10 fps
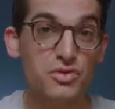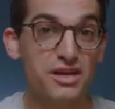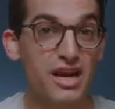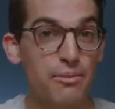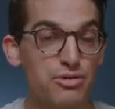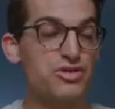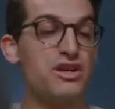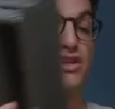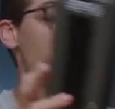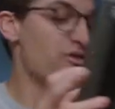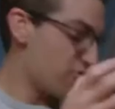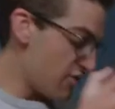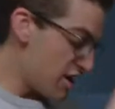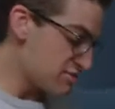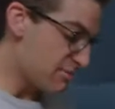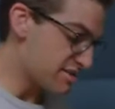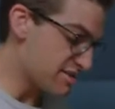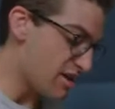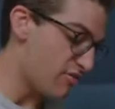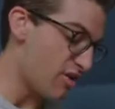really an opportunity to refresh
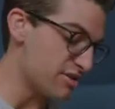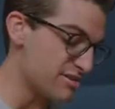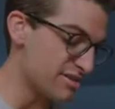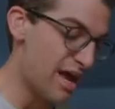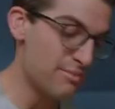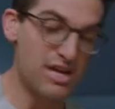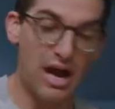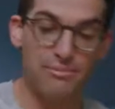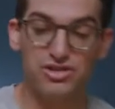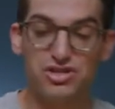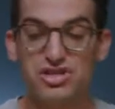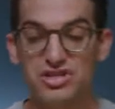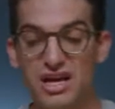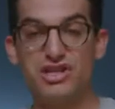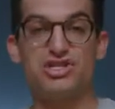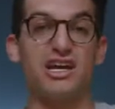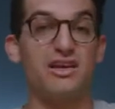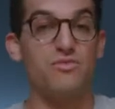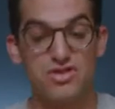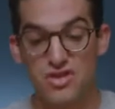myself on this laptop, to just kind of check
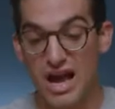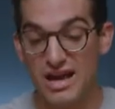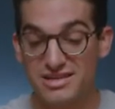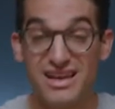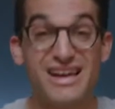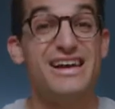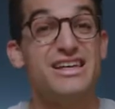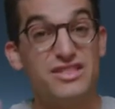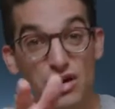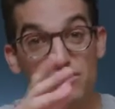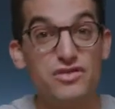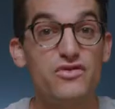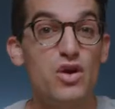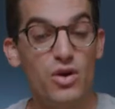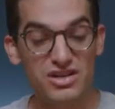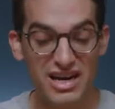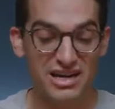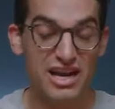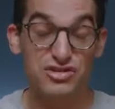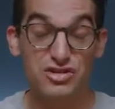in with you guys. Those of you who are
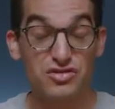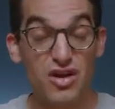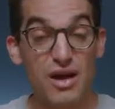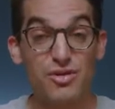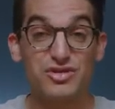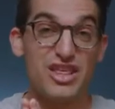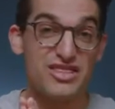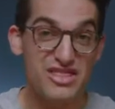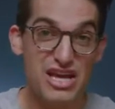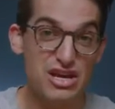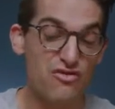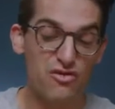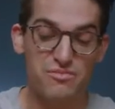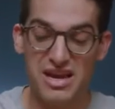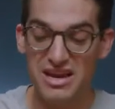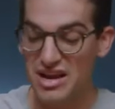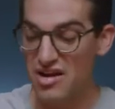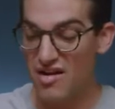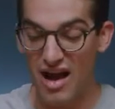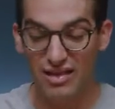dedicated subscribers, thank you for being
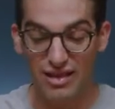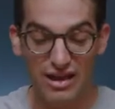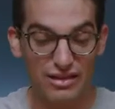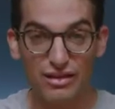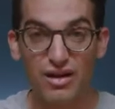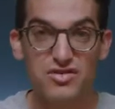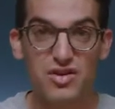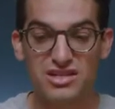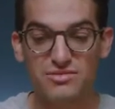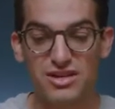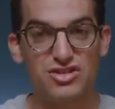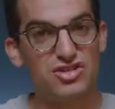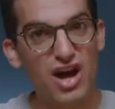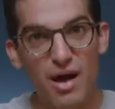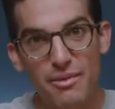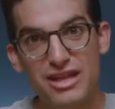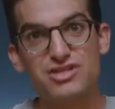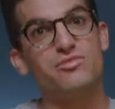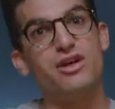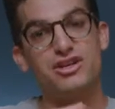here. I love that you guys have been just commenting
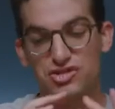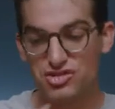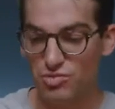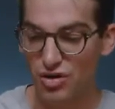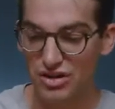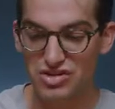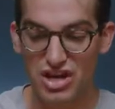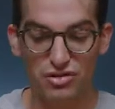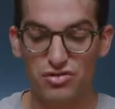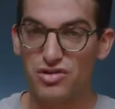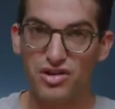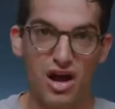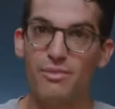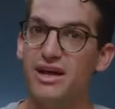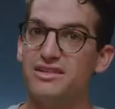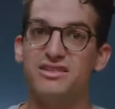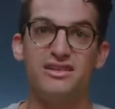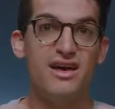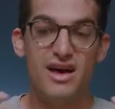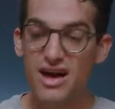so much and supporting the channel through your comments
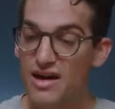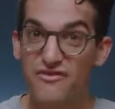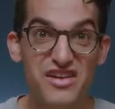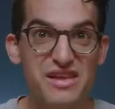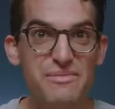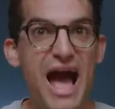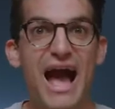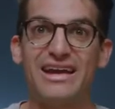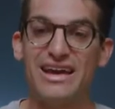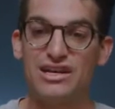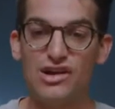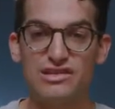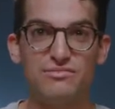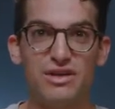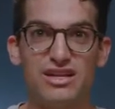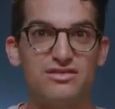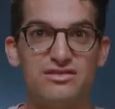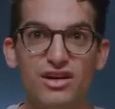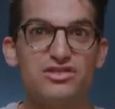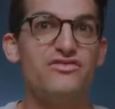and feedback, and you guys have been
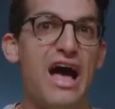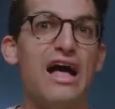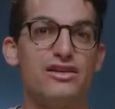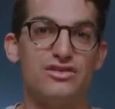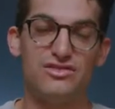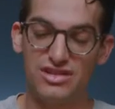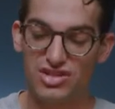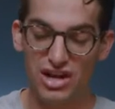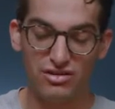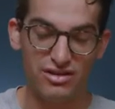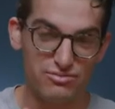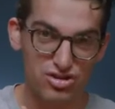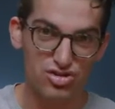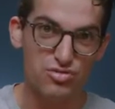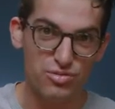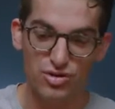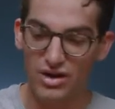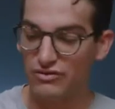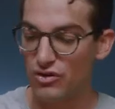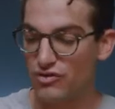such a value to this channel, and I'm super
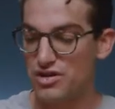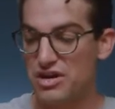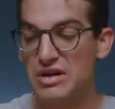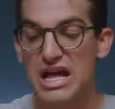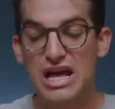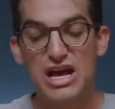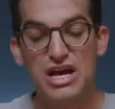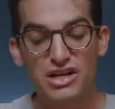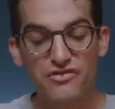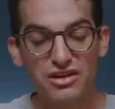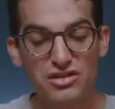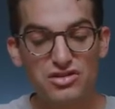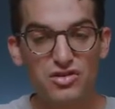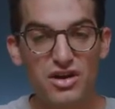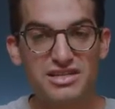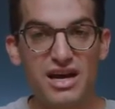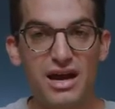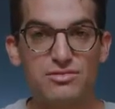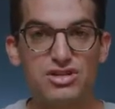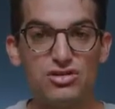grateful for you. So I feel like this is a great
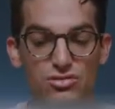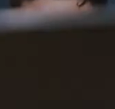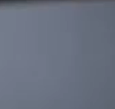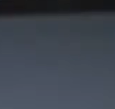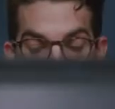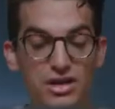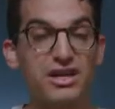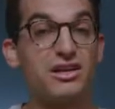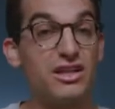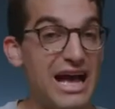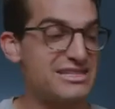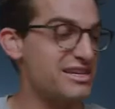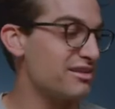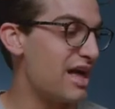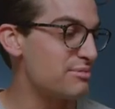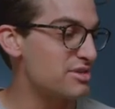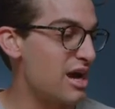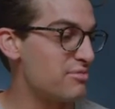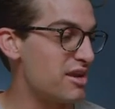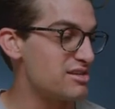time to look at a classic
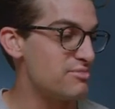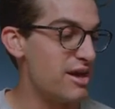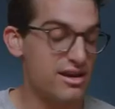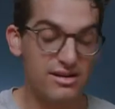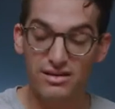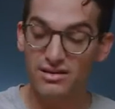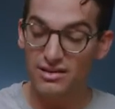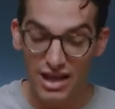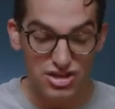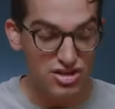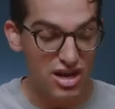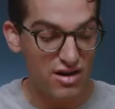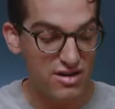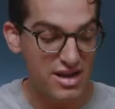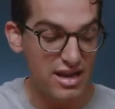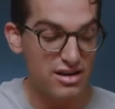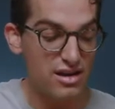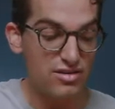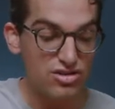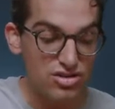laptop that has been legendary and
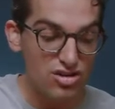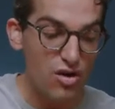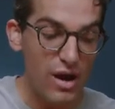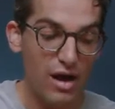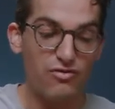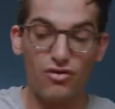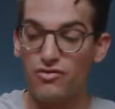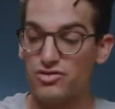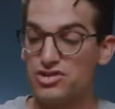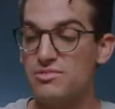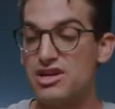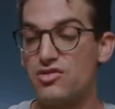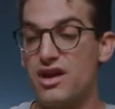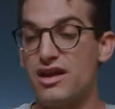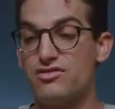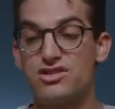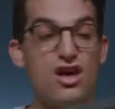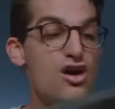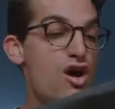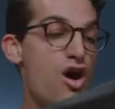so helpful for so many creators
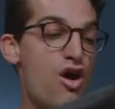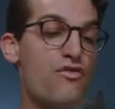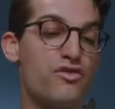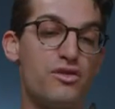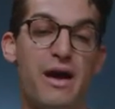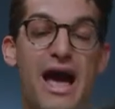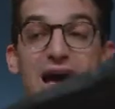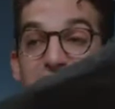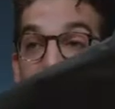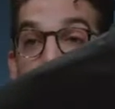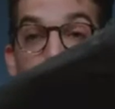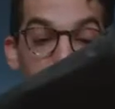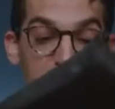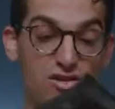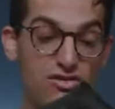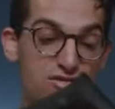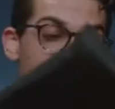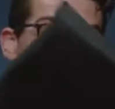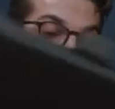over the past couple of years,